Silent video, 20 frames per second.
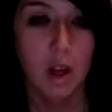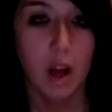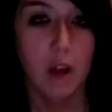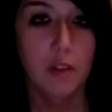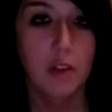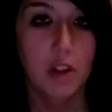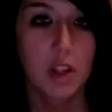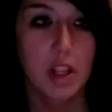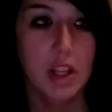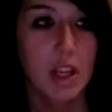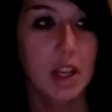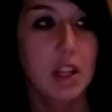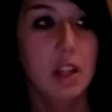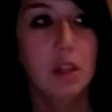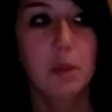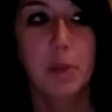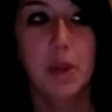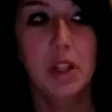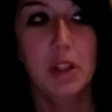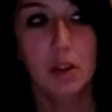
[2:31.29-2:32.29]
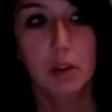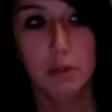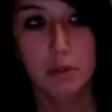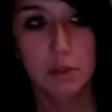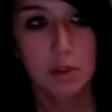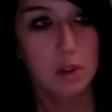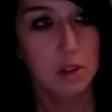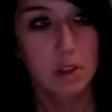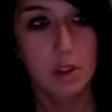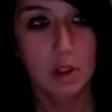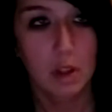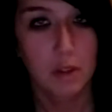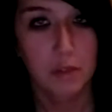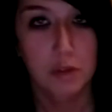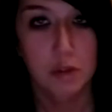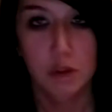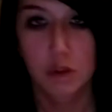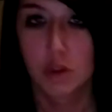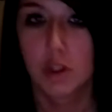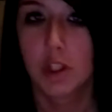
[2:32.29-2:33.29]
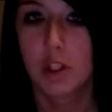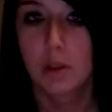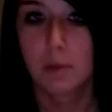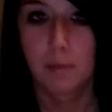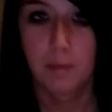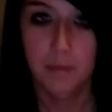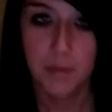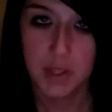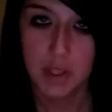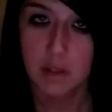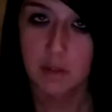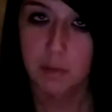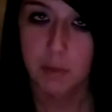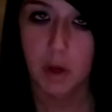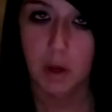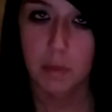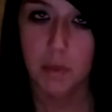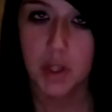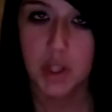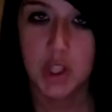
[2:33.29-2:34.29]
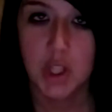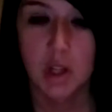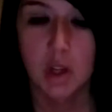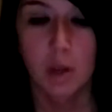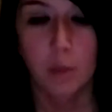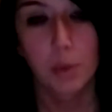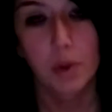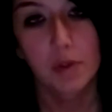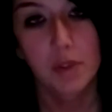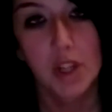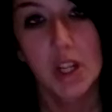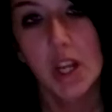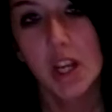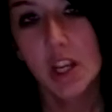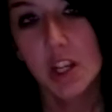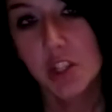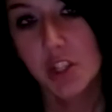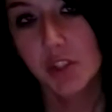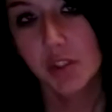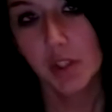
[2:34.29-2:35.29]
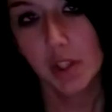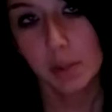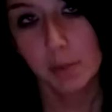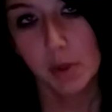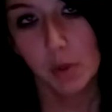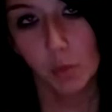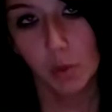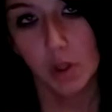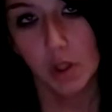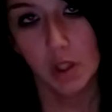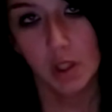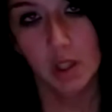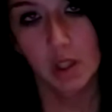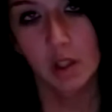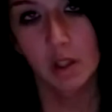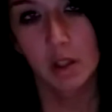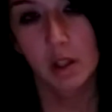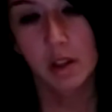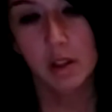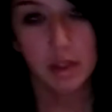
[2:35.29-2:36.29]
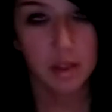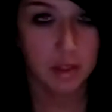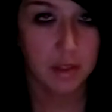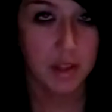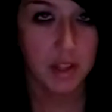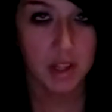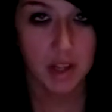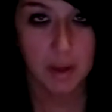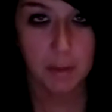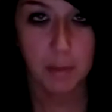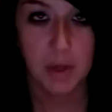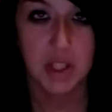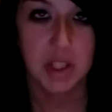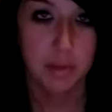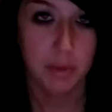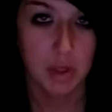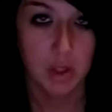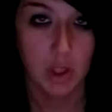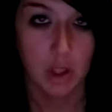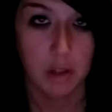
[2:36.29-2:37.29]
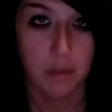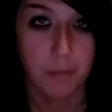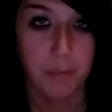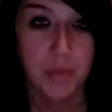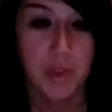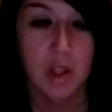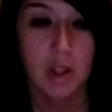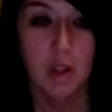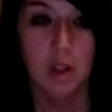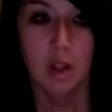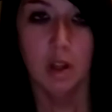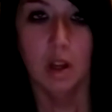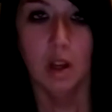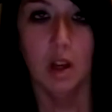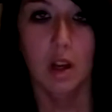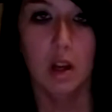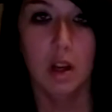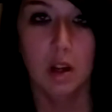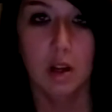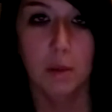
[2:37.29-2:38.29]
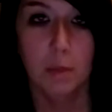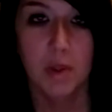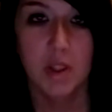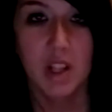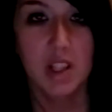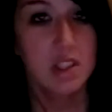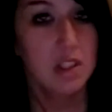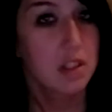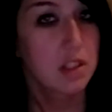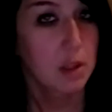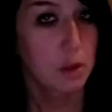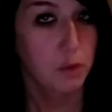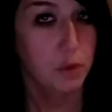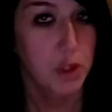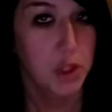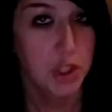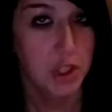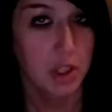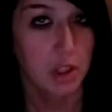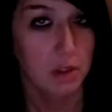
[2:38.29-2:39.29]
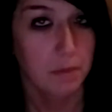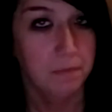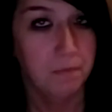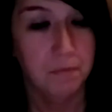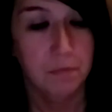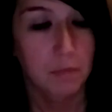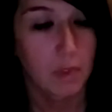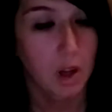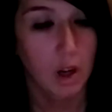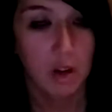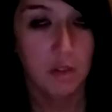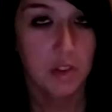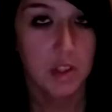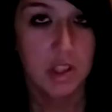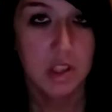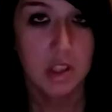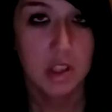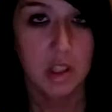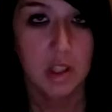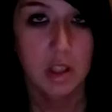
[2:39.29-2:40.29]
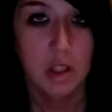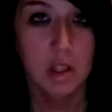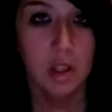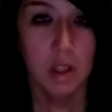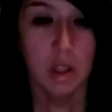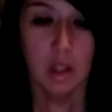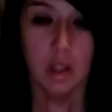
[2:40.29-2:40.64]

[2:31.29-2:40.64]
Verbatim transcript: I felt like anybody off off the street could self-publish, but if an agent liked my work, then I must be good. Um, and that's a selfish thing, obviously.